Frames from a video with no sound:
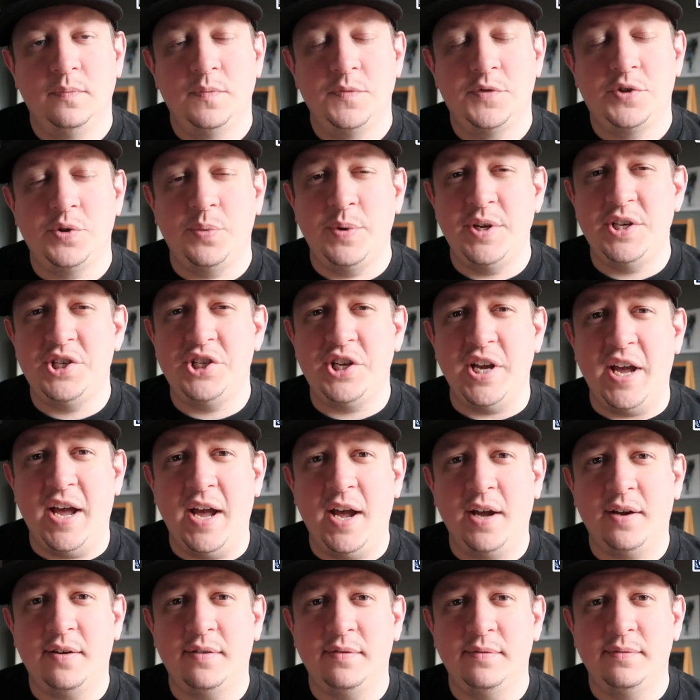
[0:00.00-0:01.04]
So we
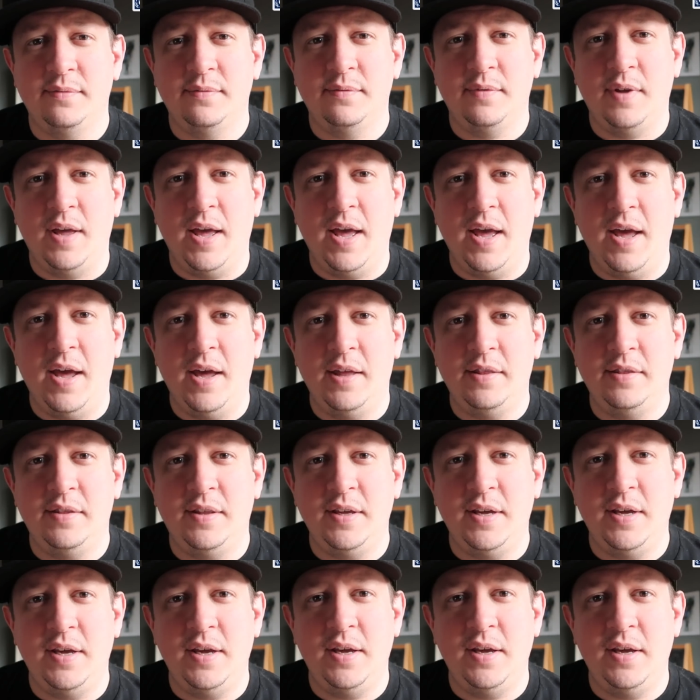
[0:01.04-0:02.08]
check, and
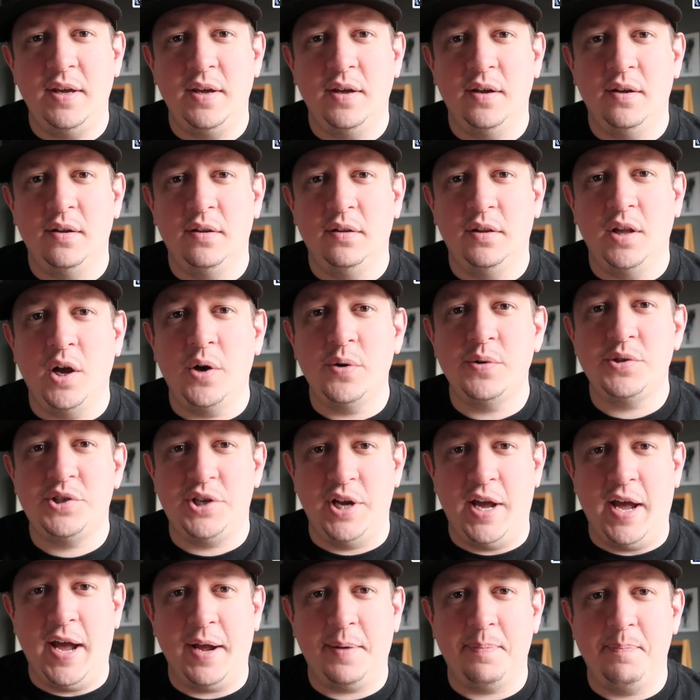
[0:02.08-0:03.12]
the low
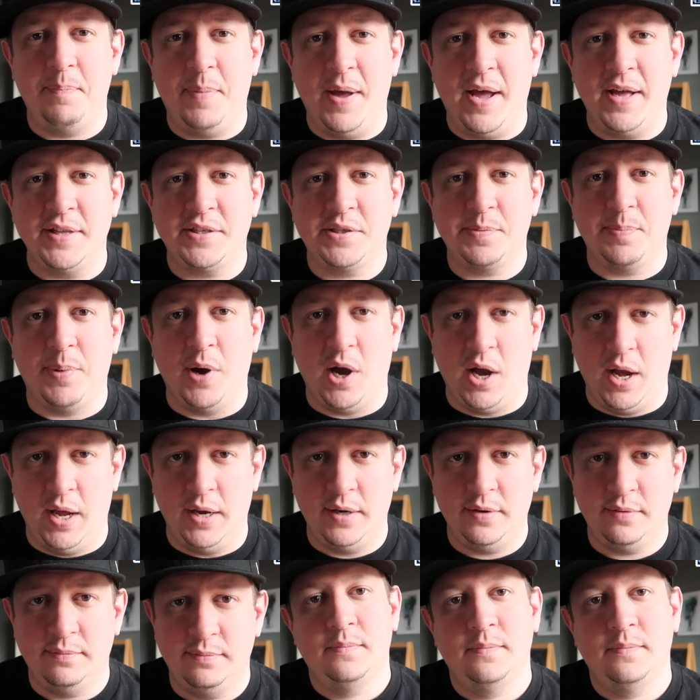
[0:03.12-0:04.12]
jack bets pot.